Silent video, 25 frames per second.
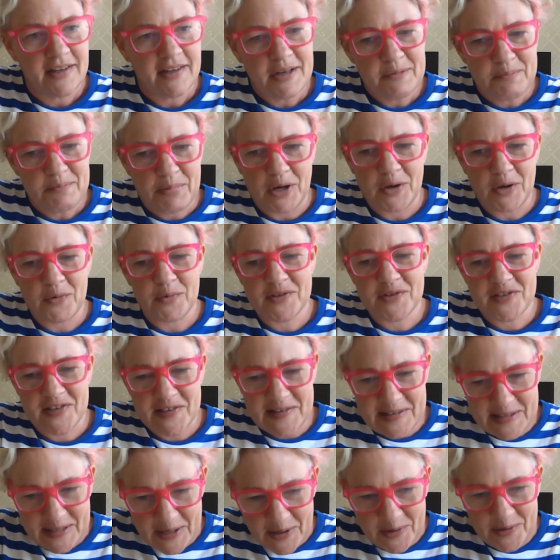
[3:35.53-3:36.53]
but it was as
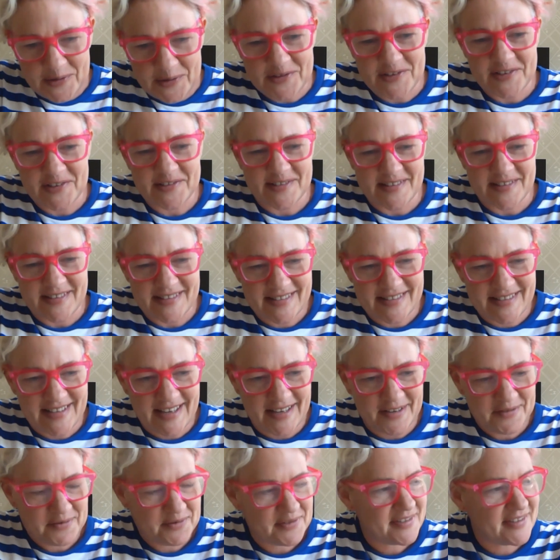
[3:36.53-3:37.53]
large as it
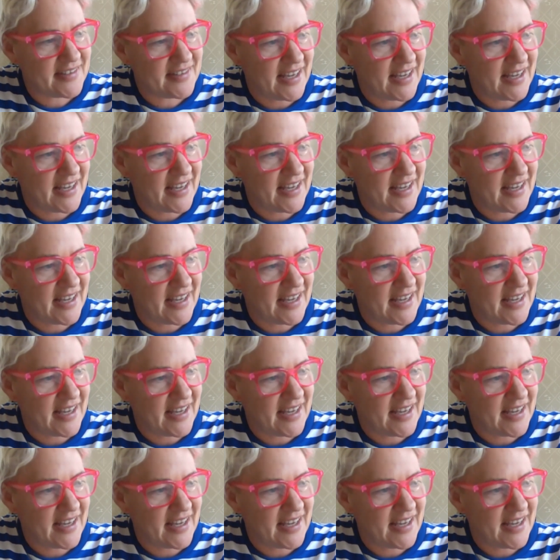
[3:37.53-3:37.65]
sounds.